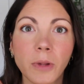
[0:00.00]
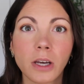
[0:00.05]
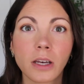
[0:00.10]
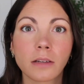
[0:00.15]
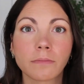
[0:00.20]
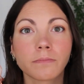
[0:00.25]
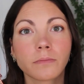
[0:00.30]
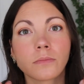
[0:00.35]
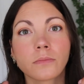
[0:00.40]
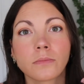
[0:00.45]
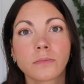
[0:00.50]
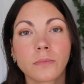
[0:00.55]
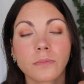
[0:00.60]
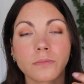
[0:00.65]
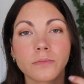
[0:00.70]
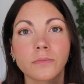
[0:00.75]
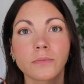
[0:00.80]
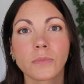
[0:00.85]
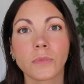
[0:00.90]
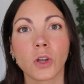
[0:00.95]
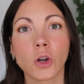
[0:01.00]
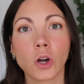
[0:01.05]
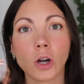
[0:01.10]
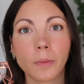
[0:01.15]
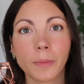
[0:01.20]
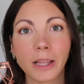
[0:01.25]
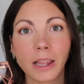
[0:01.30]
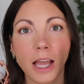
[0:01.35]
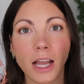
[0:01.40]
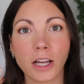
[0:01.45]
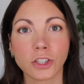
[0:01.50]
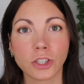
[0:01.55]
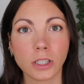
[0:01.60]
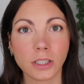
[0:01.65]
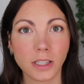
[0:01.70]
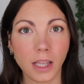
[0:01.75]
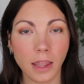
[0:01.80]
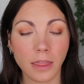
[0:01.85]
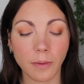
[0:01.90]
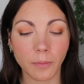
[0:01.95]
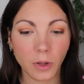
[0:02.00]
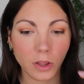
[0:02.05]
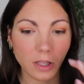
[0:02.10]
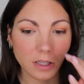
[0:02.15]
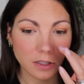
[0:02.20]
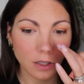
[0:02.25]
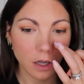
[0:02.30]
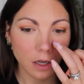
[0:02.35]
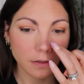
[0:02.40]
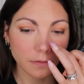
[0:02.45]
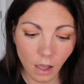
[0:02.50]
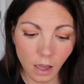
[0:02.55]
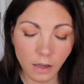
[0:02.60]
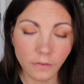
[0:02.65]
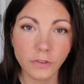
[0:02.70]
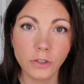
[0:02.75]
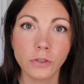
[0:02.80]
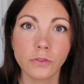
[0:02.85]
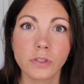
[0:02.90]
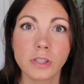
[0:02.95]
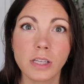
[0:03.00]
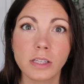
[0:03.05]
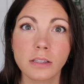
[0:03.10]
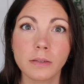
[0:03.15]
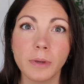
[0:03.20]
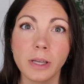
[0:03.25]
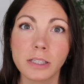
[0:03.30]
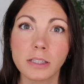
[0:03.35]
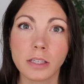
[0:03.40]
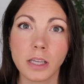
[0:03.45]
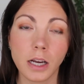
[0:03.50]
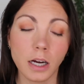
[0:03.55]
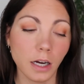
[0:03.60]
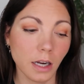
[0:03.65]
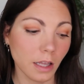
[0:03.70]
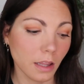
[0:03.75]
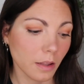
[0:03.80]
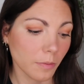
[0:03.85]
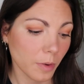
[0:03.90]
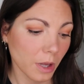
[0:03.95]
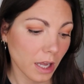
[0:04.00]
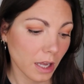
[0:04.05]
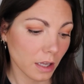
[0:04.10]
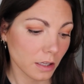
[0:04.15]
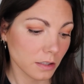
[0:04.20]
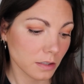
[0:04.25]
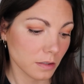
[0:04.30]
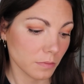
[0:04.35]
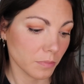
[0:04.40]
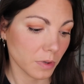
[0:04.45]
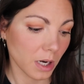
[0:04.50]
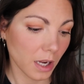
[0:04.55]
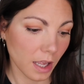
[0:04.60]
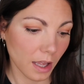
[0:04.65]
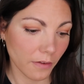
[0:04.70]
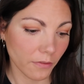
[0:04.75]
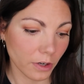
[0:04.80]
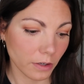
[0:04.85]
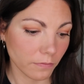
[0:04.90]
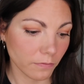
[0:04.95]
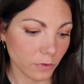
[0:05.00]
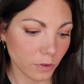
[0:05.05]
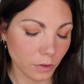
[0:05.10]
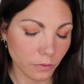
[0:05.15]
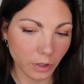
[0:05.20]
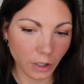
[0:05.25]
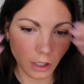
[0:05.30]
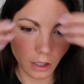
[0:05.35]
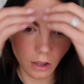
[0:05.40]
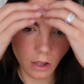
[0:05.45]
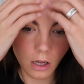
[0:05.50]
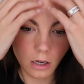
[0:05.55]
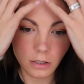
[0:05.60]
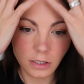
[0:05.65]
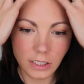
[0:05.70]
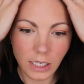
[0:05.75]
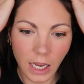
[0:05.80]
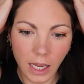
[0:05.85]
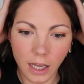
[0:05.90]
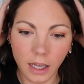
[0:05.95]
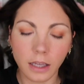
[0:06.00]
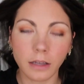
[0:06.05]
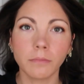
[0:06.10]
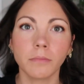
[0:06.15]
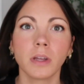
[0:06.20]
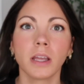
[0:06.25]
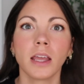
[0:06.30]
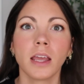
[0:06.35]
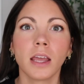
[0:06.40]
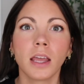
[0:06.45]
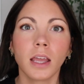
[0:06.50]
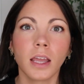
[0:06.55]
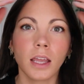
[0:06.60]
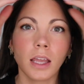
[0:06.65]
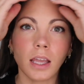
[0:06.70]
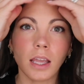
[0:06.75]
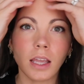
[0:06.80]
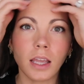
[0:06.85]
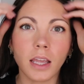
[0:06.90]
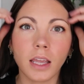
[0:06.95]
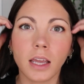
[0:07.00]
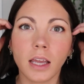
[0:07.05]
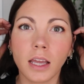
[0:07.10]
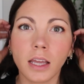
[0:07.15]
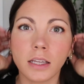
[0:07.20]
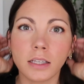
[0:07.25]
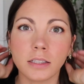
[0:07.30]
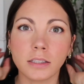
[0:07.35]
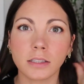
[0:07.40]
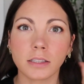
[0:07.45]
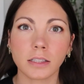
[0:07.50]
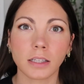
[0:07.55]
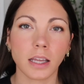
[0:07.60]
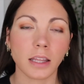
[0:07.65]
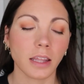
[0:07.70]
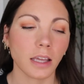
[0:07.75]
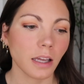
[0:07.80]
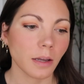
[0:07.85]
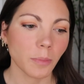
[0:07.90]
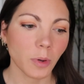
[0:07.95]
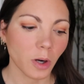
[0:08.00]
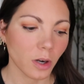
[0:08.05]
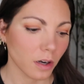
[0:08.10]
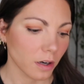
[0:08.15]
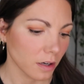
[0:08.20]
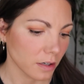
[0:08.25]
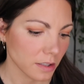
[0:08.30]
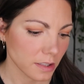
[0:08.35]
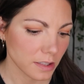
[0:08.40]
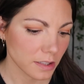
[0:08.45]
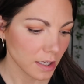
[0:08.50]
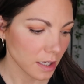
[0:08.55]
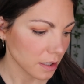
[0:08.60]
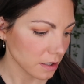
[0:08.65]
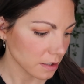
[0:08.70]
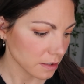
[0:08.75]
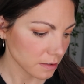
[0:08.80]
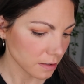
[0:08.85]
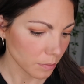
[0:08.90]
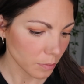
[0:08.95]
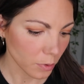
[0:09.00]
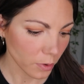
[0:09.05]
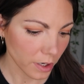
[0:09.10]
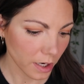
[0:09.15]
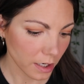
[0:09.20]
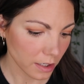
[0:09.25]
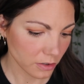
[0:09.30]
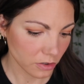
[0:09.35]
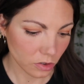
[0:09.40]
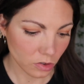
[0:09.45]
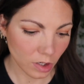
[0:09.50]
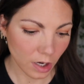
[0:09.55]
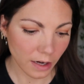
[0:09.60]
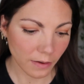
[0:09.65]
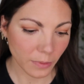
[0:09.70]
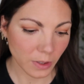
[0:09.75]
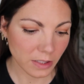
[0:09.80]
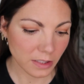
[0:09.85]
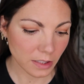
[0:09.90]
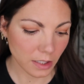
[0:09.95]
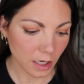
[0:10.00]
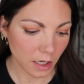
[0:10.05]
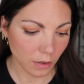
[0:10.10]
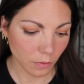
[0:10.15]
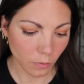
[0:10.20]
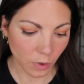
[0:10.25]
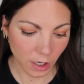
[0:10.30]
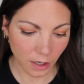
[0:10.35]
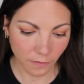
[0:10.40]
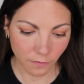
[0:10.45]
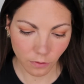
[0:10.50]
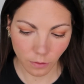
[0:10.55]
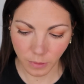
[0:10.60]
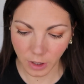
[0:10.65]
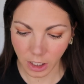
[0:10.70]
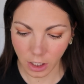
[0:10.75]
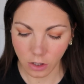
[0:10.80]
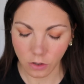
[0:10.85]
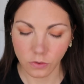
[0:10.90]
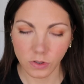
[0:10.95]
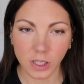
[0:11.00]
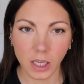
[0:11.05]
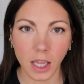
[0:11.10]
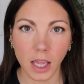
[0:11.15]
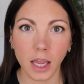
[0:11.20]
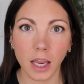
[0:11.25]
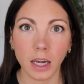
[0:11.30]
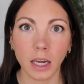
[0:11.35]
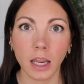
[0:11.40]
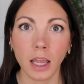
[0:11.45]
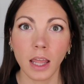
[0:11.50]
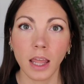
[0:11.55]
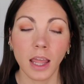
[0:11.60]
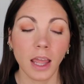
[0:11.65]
gonna curl my lashes and then put this on. I've used this mascara in the past, but I haven't for a really long time. And I think I bought it on a sale at some point and it's just kind of been sitting waiting for me to use again.